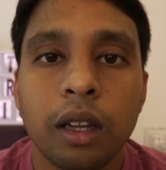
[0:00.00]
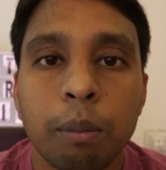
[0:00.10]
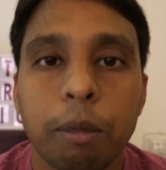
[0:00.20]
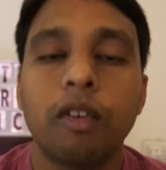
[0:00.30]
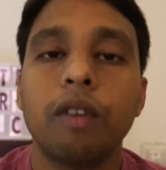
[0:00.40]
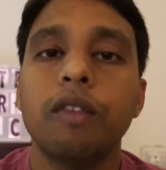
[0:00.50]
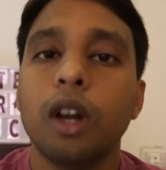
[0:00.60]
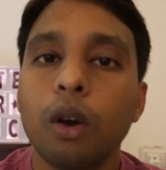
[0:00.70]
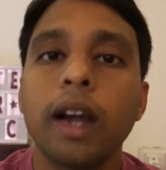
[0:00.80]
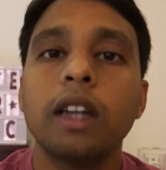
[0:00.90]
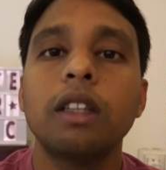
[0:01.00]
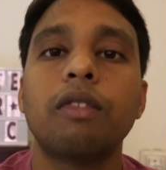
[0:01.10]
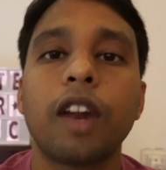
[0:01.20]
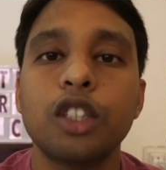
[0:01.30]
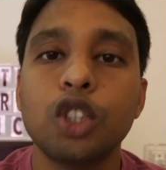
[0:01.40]
But when we look at the
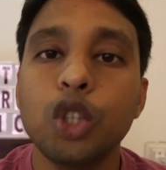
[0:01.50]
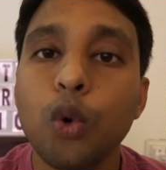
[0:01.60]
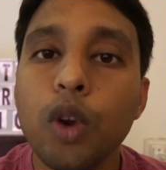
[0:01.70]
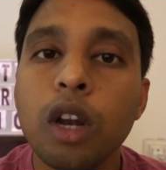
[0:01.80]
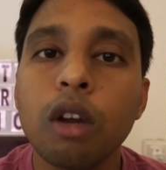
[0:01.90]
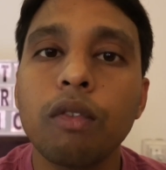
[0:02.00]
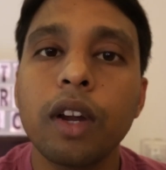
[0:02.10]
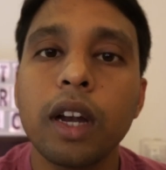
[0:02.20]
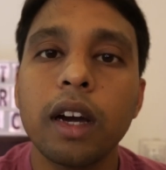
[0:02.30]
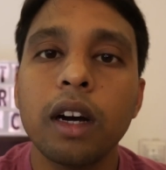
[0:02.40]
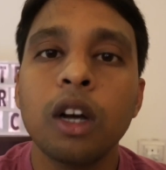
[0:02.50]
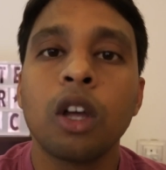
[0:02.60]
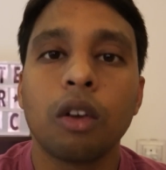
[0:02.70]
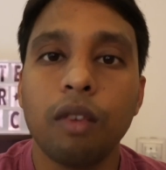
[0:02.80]
phrase Union of India,